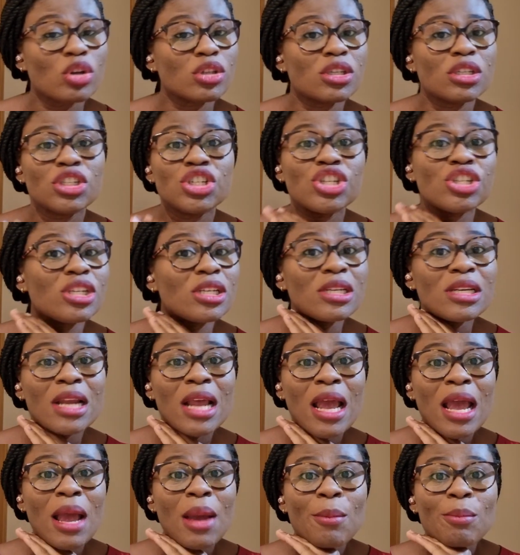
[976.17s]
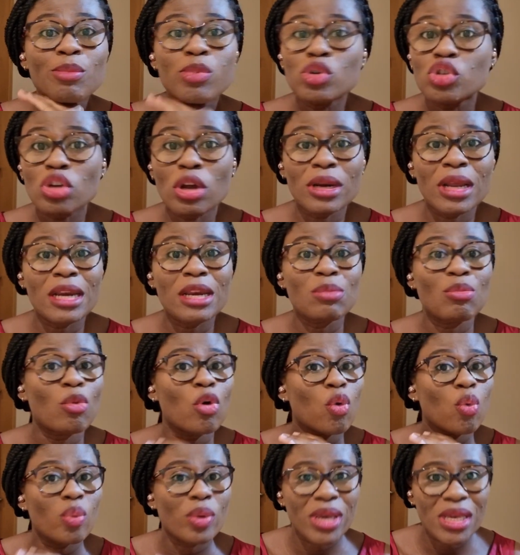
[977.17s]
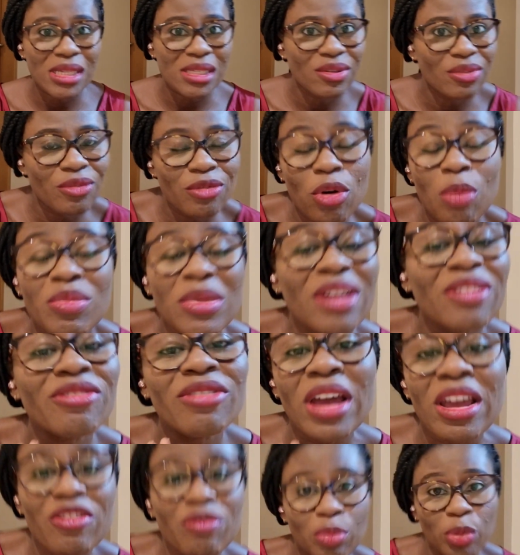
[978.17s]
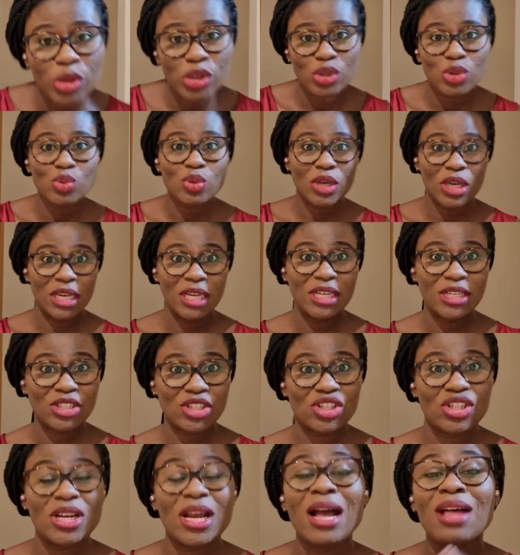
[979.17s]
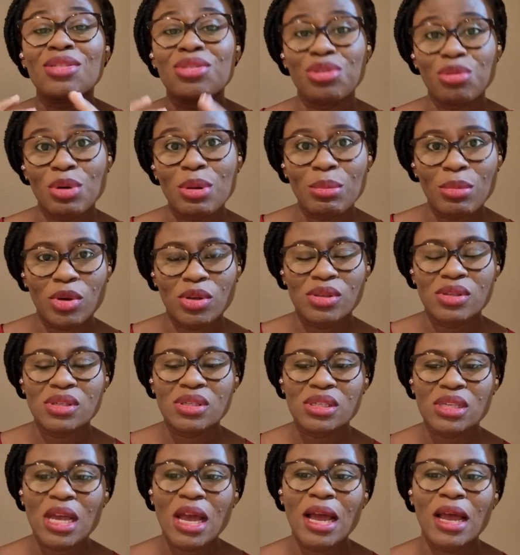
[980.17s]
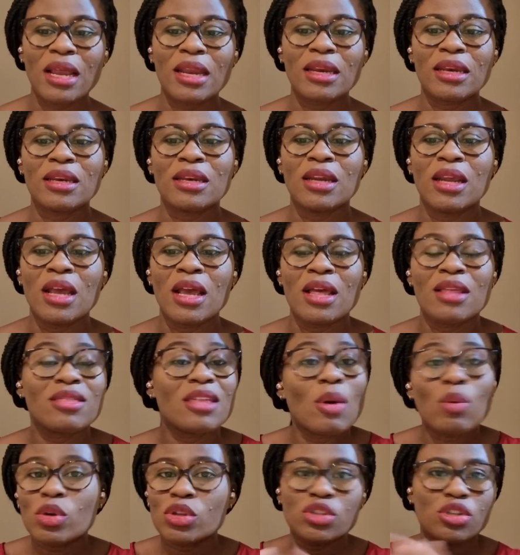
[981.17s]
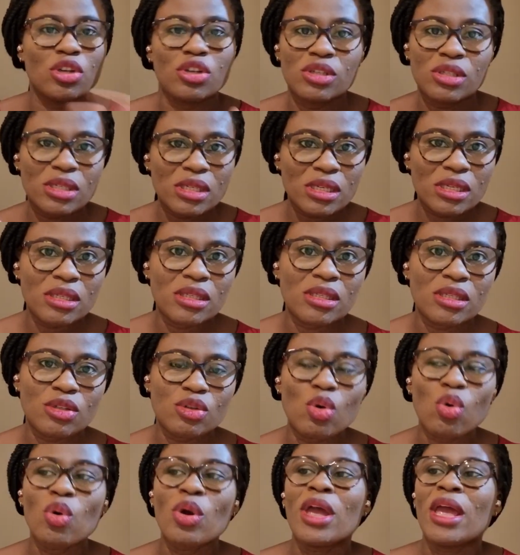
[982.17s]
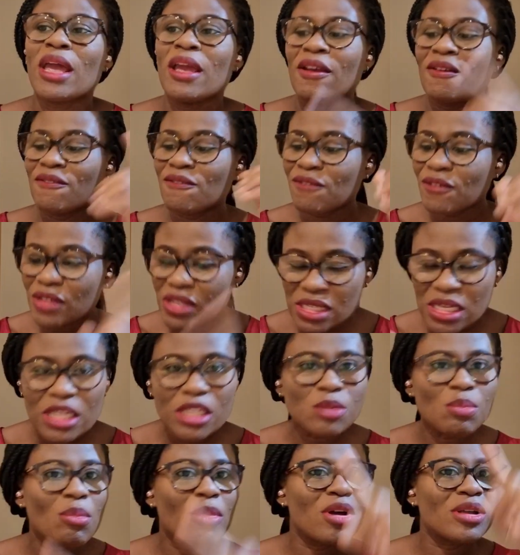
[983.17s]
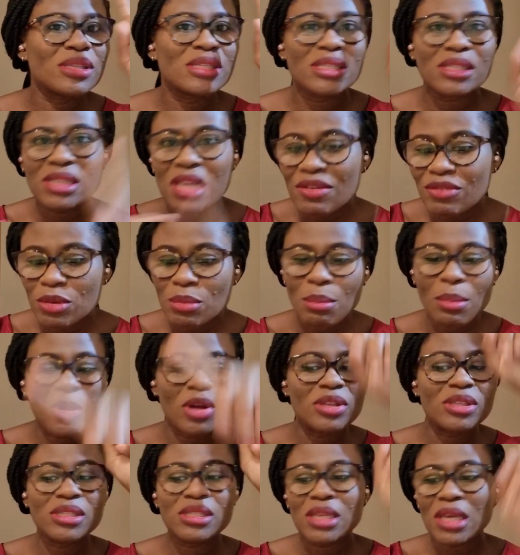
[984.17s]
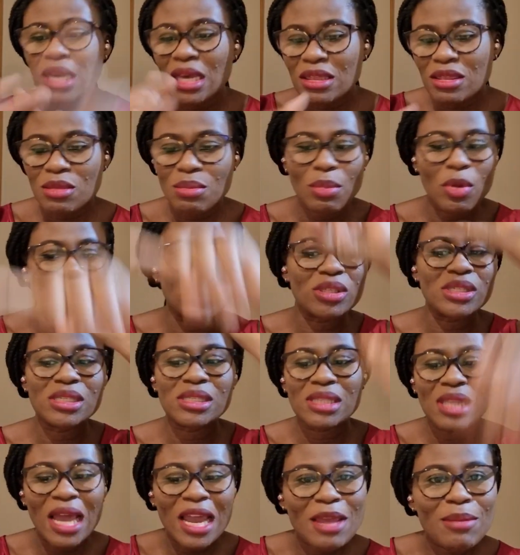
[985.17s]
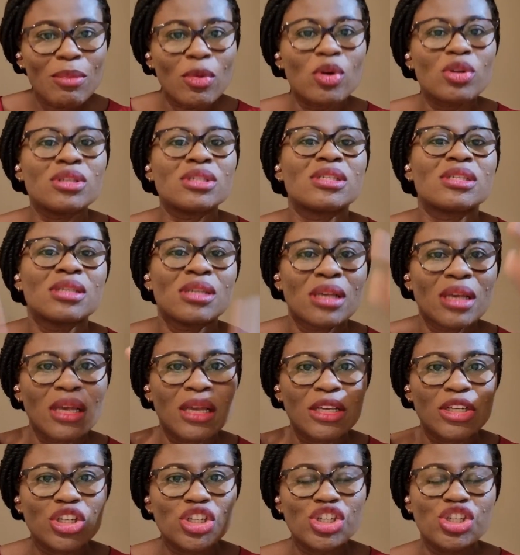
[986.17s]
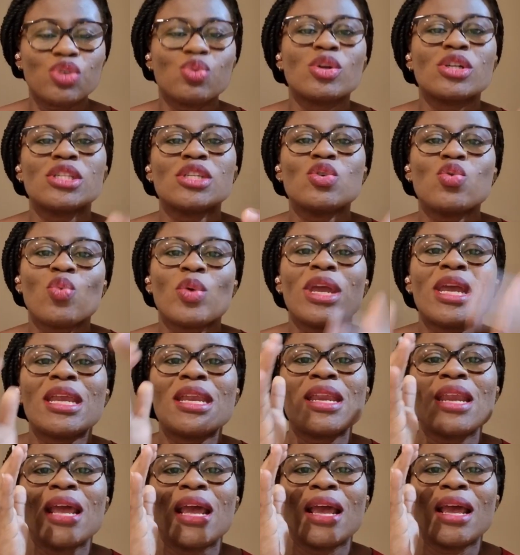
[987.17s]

She didn't put on any more weight from that 5.2 kg at 3 months, and that was just it. So 6 months, 7 months, 8 months, 9 months, she was still weighing